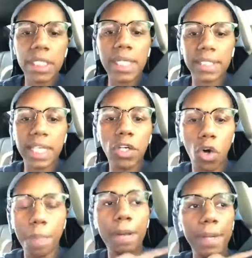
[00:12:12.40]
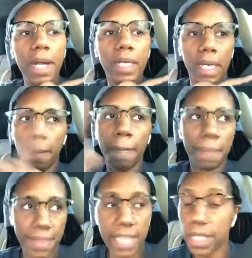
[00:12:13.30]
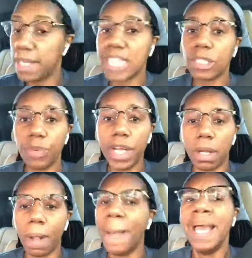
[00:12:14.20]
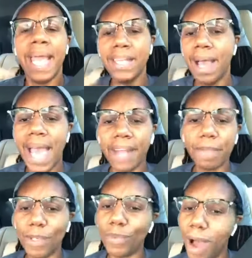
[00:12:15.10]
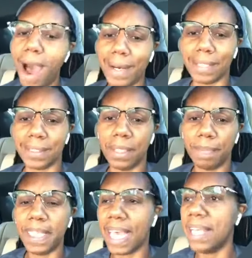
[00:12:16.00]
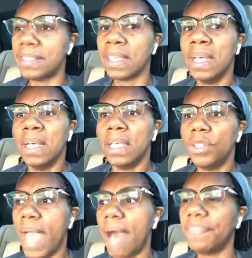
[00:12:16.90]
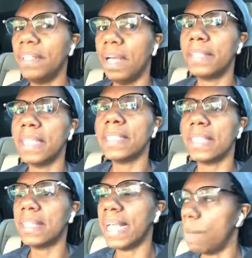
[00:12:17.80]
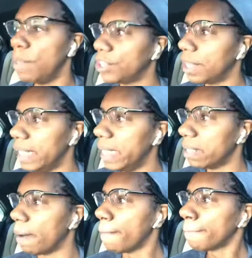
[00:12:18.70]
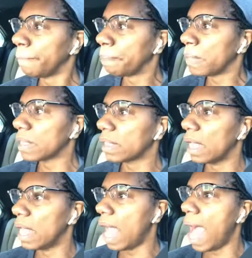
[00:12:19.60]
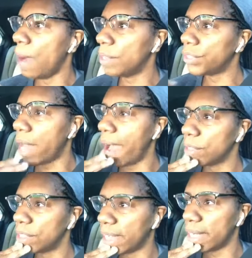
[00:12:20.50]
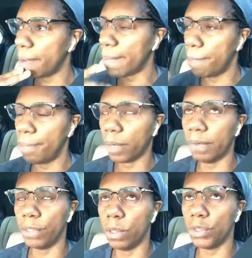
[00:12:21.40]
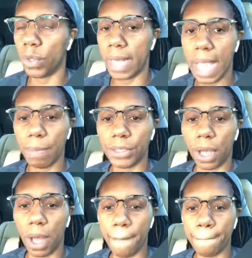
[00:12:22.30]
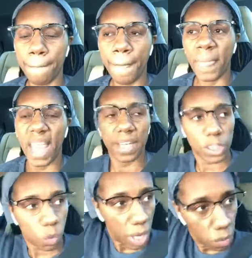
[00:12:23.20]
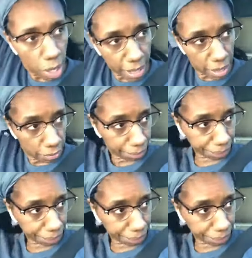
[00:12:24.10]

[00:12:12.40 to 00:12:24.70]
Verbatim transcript: it, yes, in corporate America. That's real. And y'all have to be honest, because you have to, this is the thing I want y'all to hear. I was looking at my book reviews on Amazon, and this one woman,